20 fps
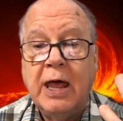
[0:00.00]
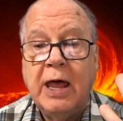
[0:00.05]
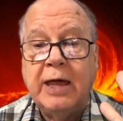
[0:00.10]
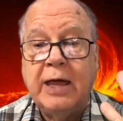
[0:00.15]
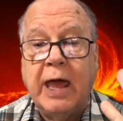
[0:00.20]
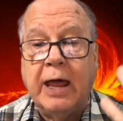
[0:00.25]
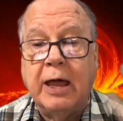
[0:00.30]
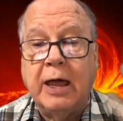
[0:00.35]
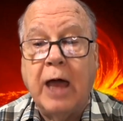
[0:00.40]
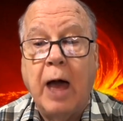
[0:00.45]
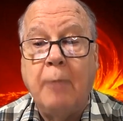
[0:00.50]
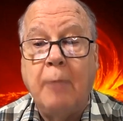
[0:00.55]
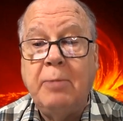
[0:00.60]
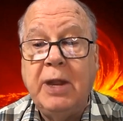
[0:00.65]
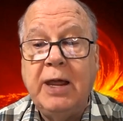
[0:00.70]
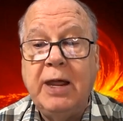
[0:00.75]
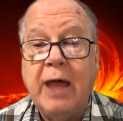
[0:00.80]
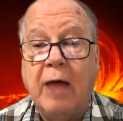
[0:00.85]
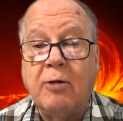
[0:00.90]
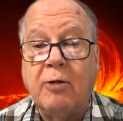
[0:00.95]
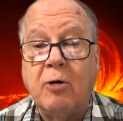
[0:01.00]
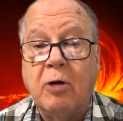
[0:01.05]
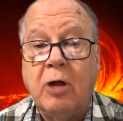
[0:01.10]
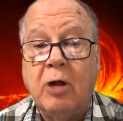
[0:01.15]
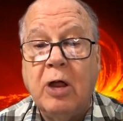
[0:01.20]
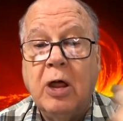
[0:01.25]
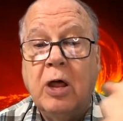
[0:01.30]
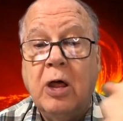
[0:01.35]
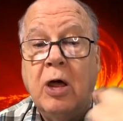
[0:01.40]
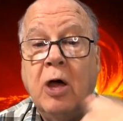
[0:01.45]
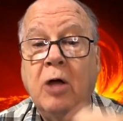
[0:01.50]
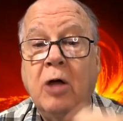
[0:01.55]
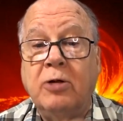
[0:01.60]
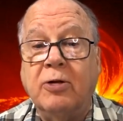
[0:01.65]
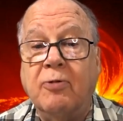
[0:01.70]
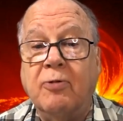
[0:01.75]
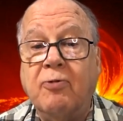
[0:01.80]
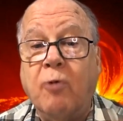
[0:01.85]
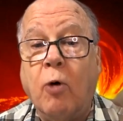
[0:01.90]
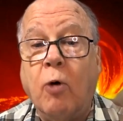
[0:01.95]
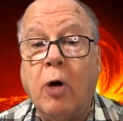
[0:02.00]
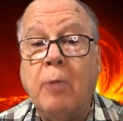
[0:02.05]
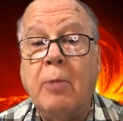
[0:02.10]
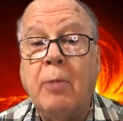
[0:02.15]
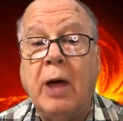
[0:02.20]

can come together to form